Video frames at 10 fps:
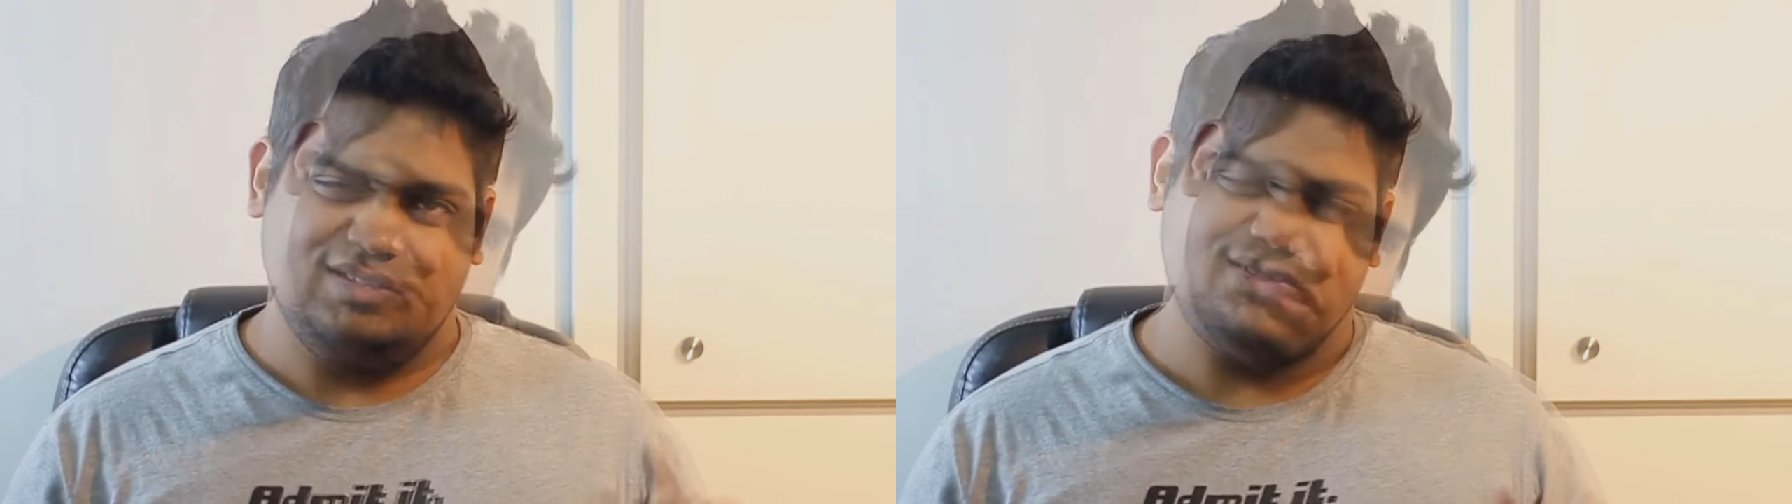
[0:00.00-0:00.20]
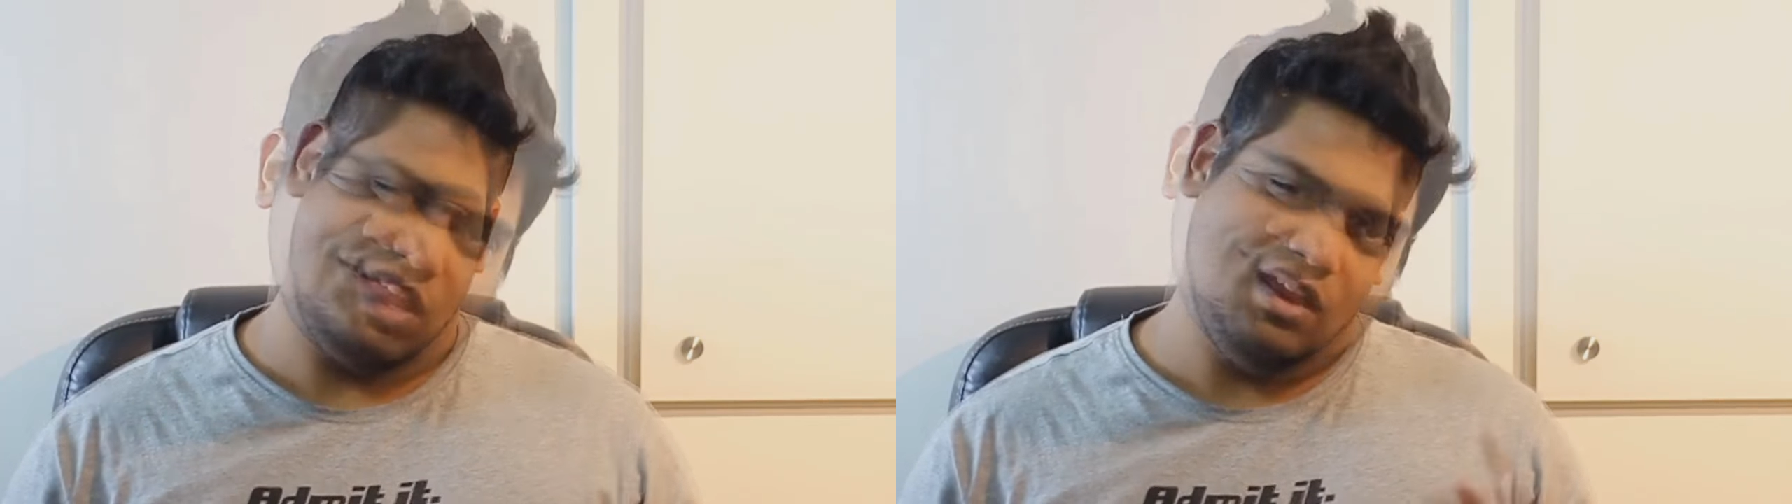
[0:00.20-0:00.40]

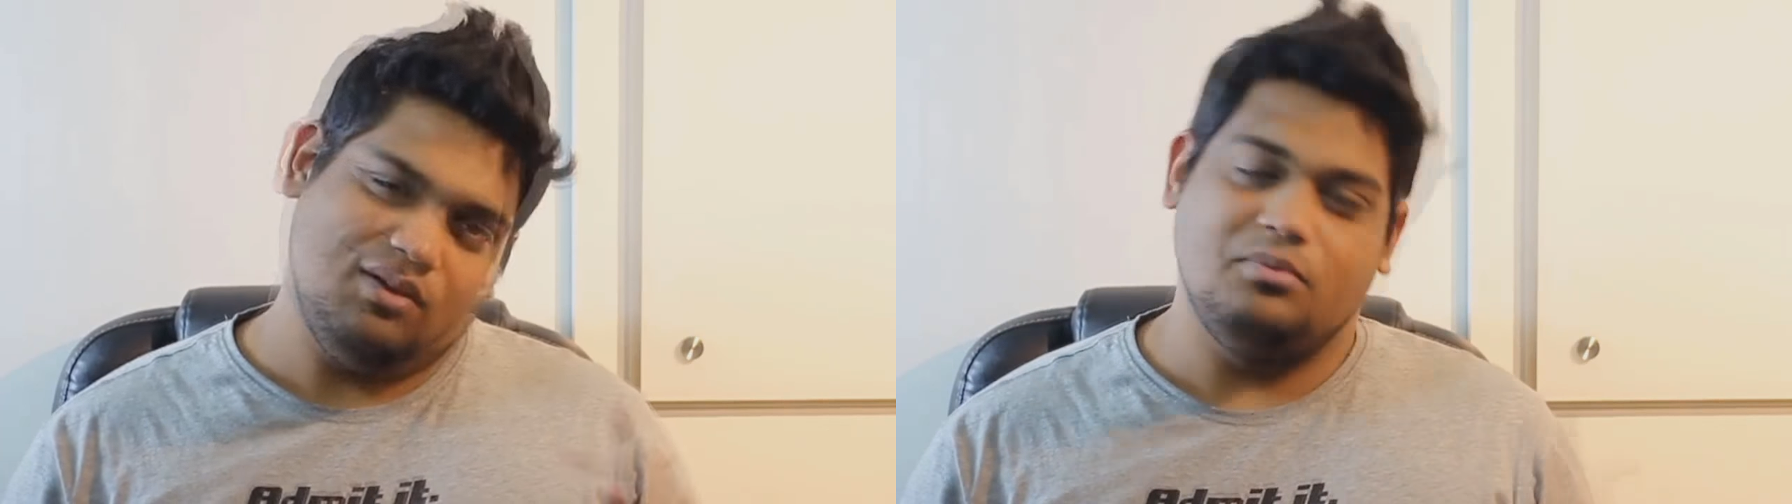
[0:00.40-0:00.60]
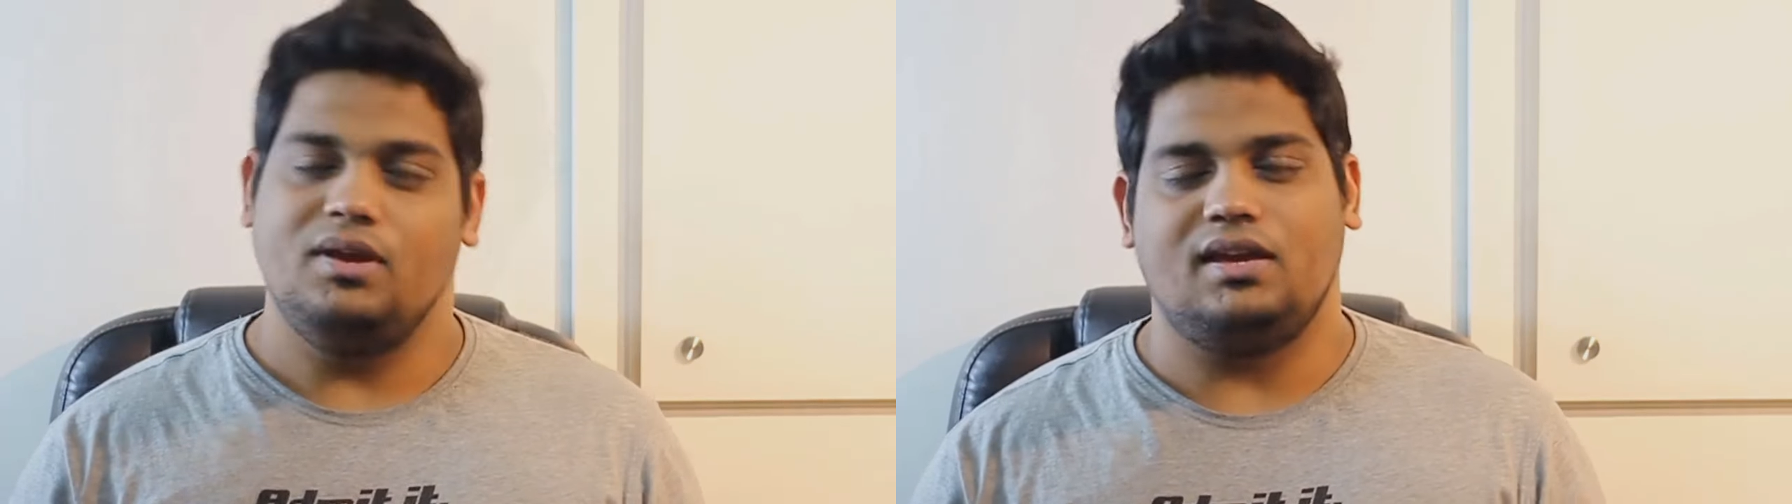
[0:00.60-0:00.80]
is
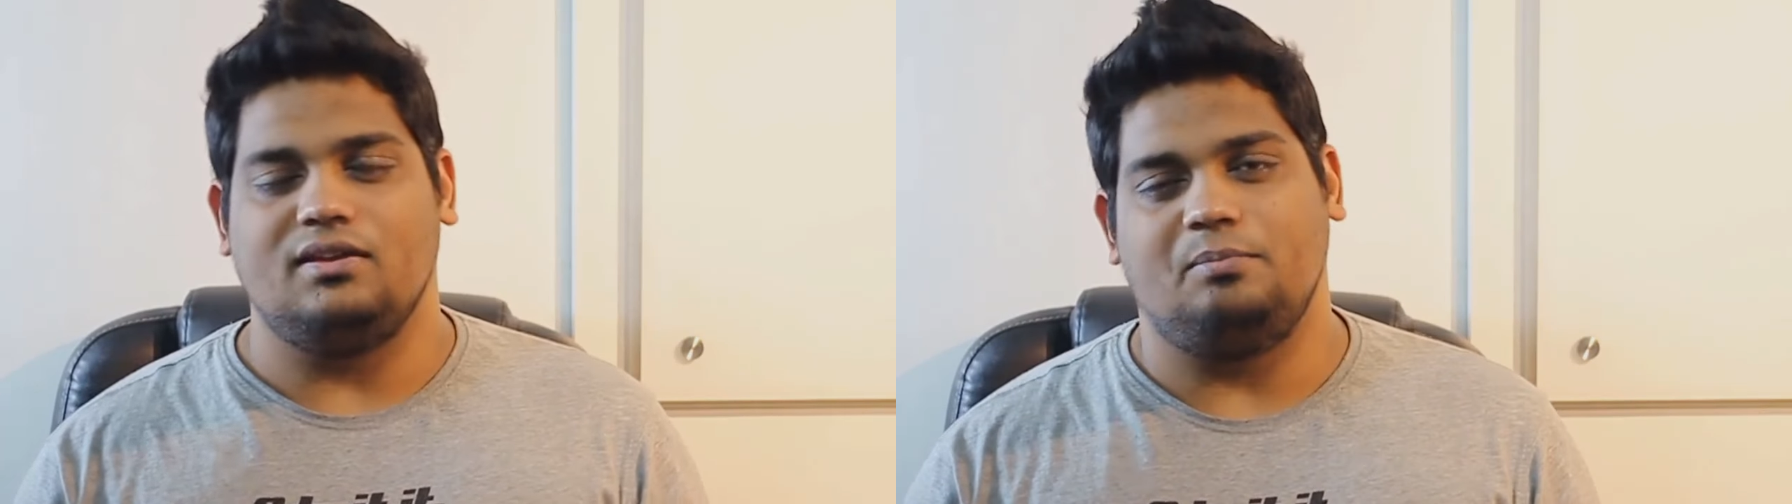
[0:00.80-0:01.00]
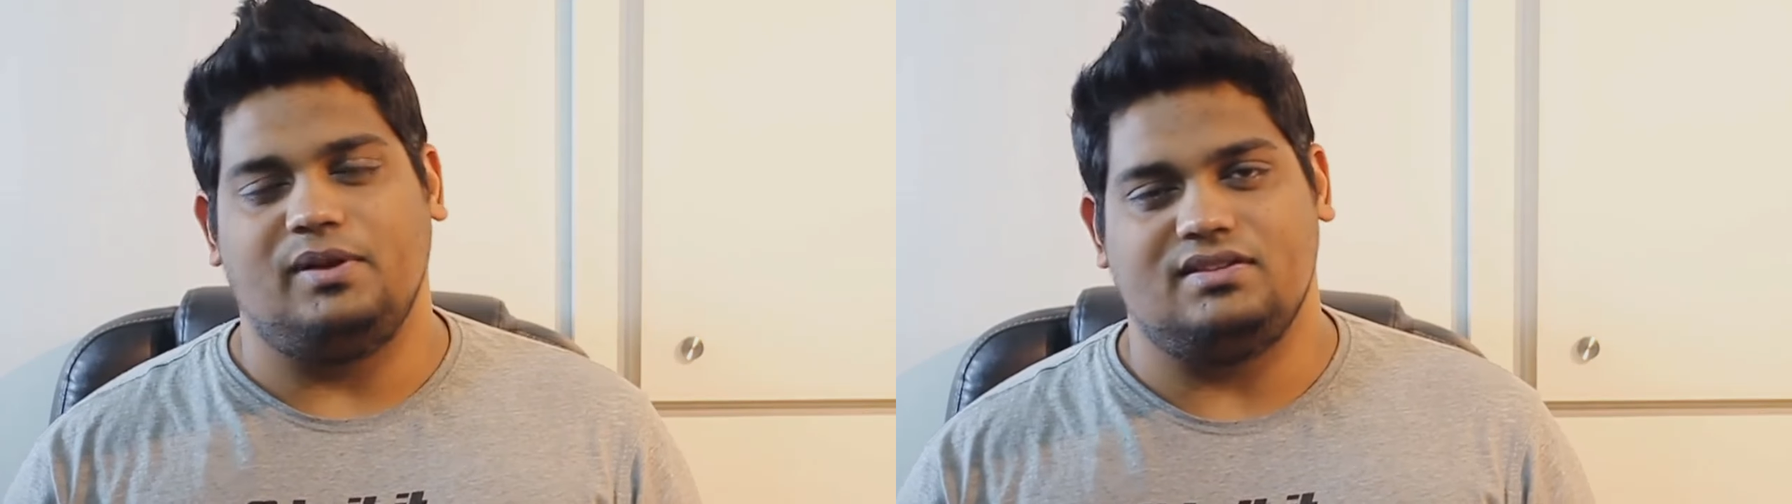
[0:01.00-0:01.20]
kind of weak
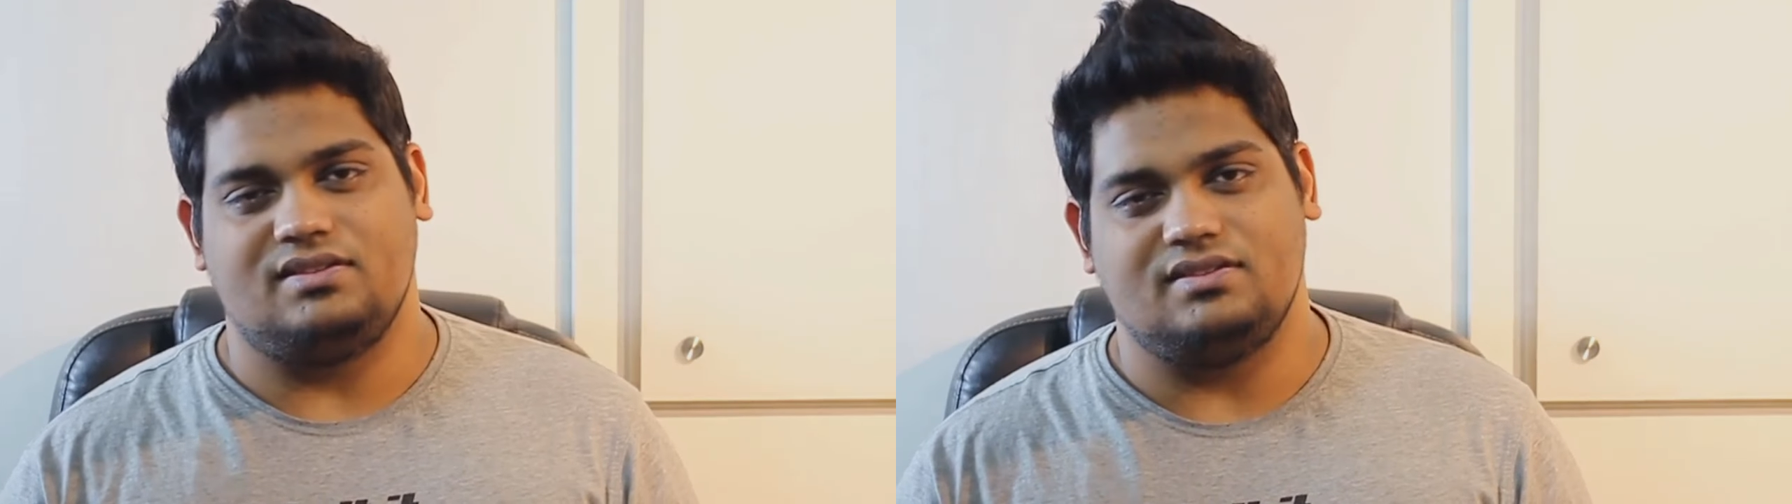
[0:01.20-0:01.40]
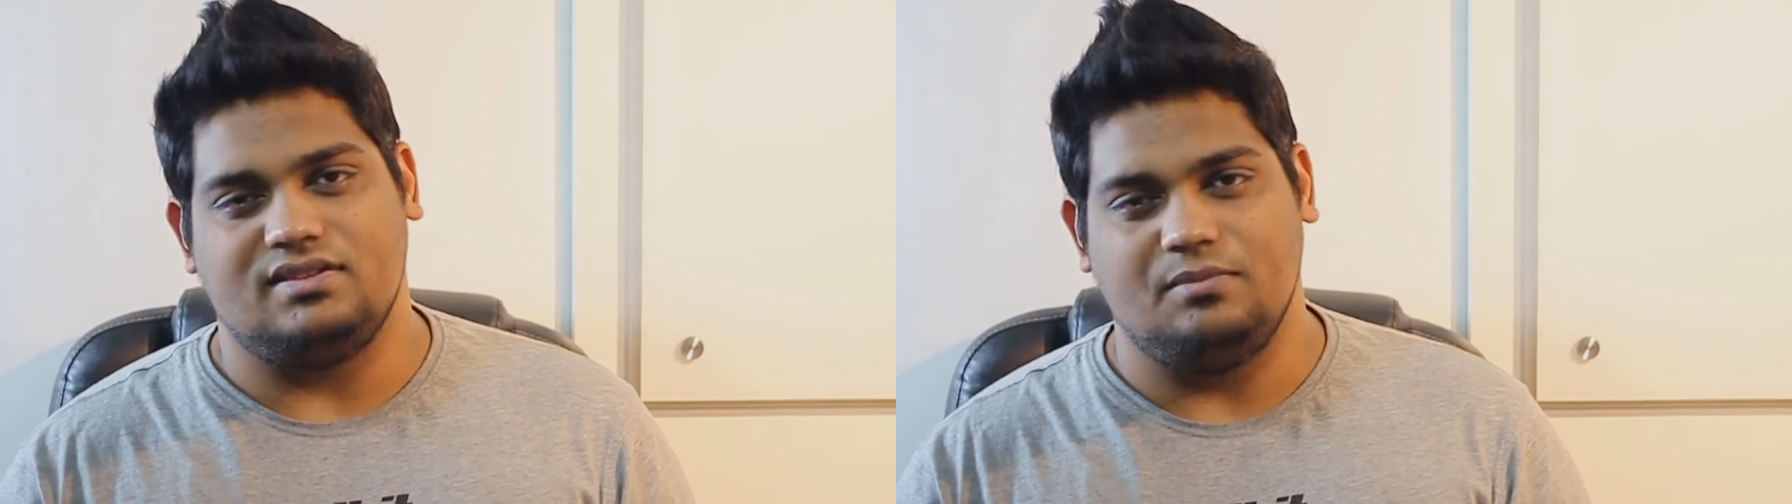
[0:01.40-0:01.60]
in places,